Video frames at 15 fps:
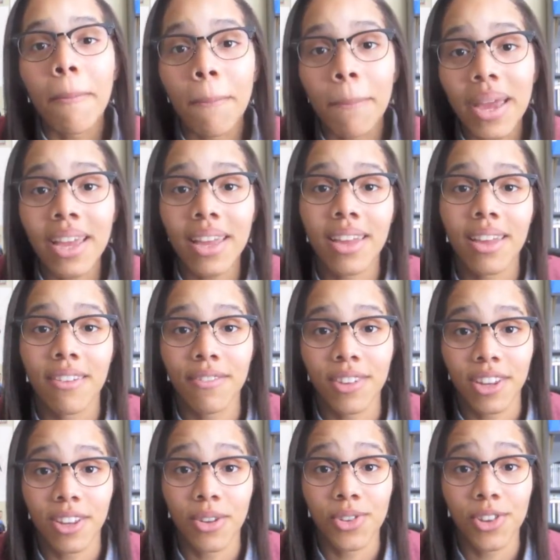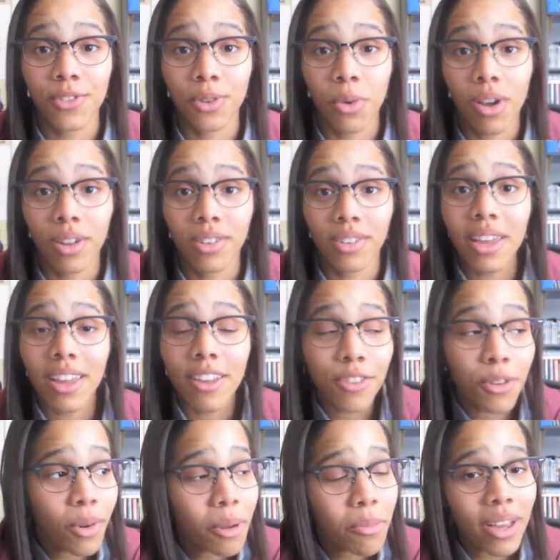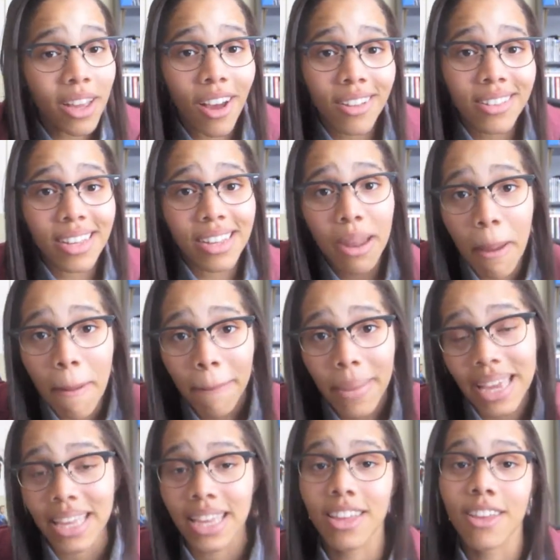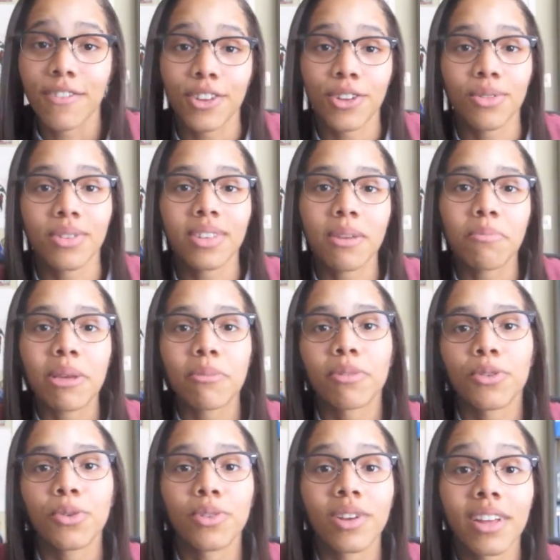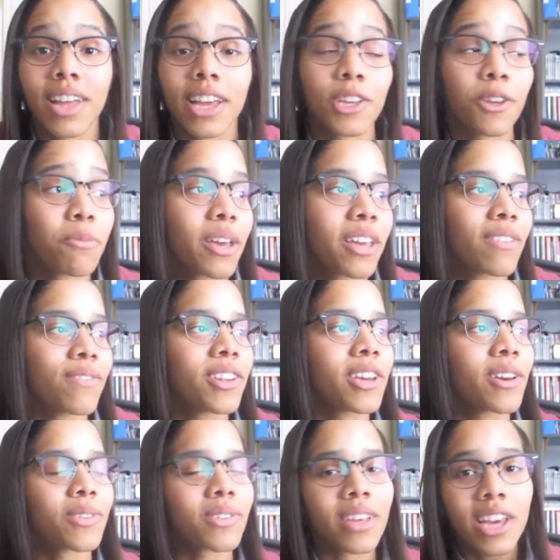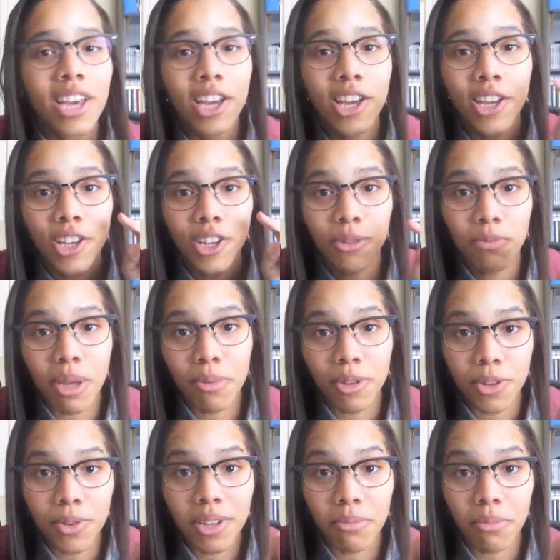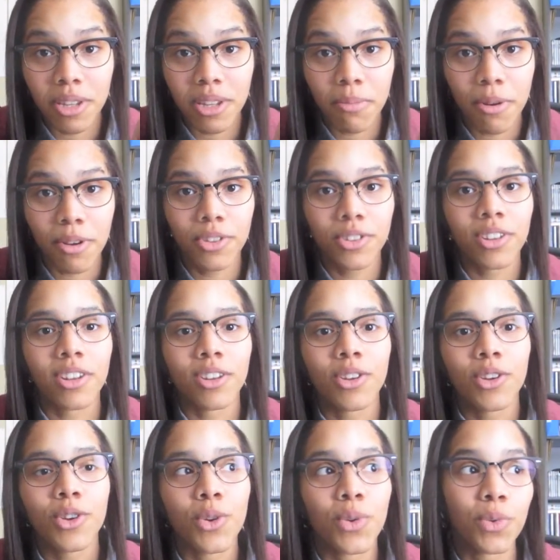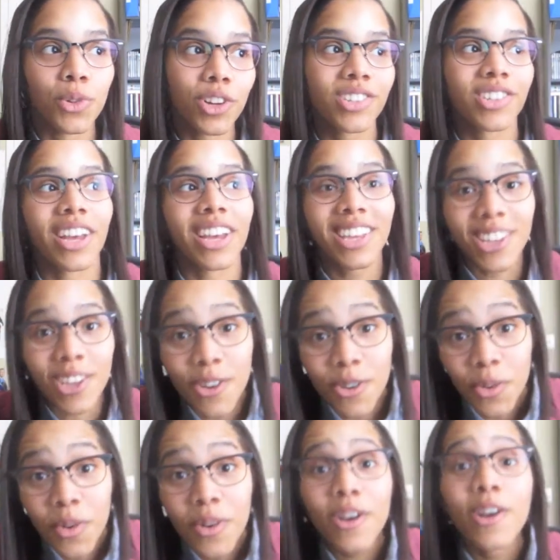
make videos if you want. If you want to make content, make it. If you don't see people who look like you making videos, maybe you can be the person who looks like you,